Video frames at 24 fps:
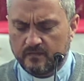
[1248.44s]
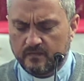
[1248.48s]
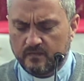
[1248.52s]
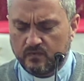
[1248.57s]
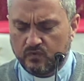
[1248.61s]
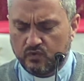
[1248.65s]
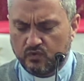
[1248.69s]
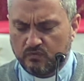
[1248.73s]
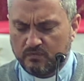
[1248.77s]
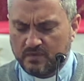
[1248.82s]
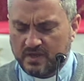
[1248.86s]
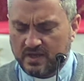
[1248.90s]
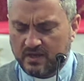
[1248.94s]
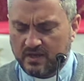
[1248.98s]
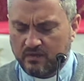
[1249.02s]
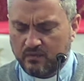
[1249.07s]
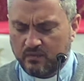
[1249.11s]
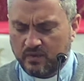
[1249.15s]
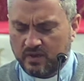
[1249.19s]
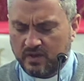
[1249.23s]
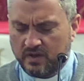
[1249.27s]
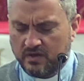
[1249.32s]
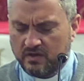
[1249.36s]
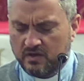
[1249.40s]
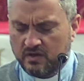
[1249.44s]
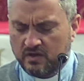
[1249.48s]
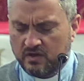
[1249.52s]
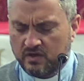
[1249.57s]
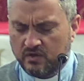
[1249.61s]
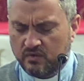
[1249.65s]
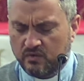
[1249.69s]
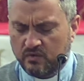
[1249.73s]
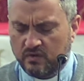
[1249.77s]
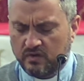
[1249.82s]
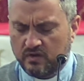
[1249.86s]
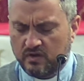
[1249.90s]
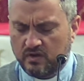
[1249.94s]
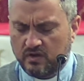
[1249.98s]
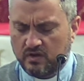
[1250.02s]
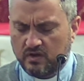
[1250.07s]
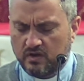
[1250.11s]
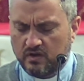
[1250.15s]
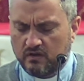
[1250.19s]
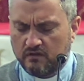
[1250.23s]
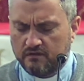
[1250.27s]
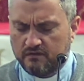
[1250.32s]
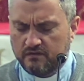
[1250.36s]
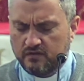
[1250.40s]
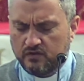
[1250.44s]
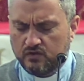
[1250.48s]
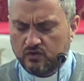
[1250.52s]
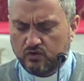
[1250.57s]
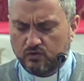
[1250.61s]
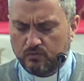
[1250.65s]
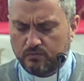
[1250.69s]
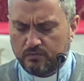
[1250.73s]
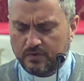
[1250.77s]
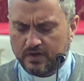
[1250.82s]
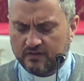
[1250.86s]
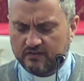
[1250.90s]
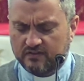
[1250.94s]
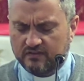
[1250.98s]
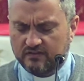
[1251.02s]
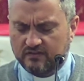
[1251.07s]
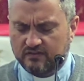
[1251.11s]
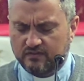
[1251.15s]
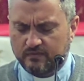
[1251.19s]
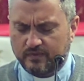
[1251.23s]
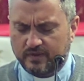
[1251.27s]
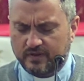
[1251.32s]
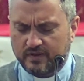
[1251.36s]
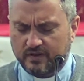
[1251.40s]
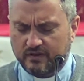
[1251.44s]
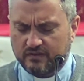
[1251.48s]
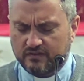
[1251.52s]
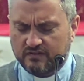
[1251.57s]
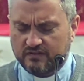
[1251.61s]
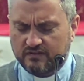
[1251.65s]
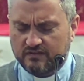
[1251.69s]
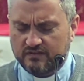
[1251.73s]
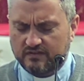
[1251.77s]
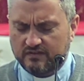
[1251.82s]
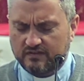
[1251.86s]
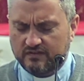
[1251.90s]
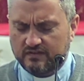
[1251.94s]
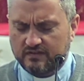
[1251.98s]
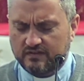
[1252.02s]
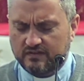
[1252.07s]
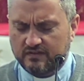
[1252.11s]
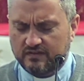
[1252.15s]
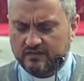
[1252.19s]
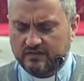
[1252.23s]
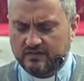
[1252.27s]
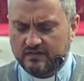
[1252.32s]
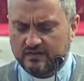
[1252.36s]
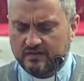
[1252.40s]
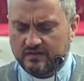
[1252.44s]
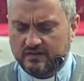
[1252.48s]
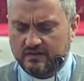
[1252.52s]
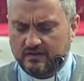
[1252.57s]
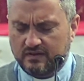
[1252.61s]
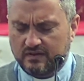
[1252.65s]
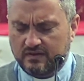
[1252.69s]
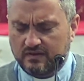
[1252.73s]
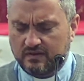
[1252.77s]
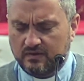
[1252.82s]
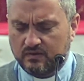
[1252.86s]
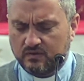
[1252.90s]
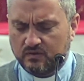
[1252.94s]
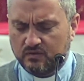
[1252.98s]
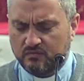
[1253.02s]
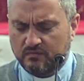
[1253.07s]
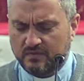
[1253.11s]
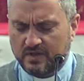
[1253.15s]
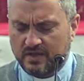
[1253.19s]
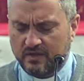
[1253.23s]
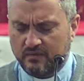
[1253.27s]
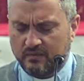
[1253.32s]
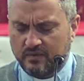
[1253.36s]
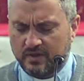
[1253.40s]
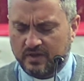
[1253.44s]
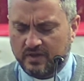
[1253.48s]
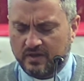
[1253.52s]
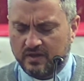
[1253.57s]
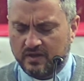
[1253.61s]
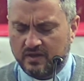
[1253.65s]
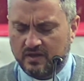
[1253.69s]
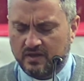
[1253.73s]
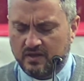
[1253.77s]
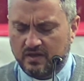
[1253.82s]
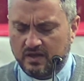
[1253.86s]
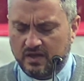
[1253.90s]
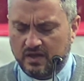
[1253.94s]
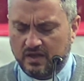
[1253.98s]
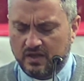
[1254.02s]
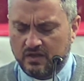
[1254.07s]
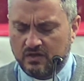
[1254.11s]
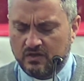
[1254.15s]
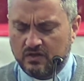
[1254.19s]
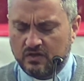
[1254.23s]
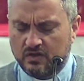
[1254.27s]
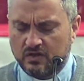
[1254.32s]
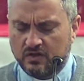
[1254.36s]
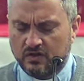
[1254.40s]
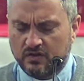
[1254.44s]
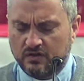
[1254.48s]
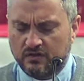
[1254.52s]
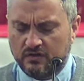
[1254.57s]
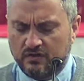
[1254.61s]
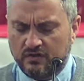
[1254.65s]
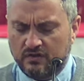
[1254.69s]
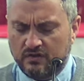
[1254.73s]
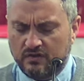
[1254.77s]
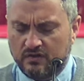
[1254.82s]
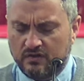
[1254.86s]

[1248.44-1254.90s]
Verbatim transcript: Lord, may we know of your presence with us. Lord, may we learn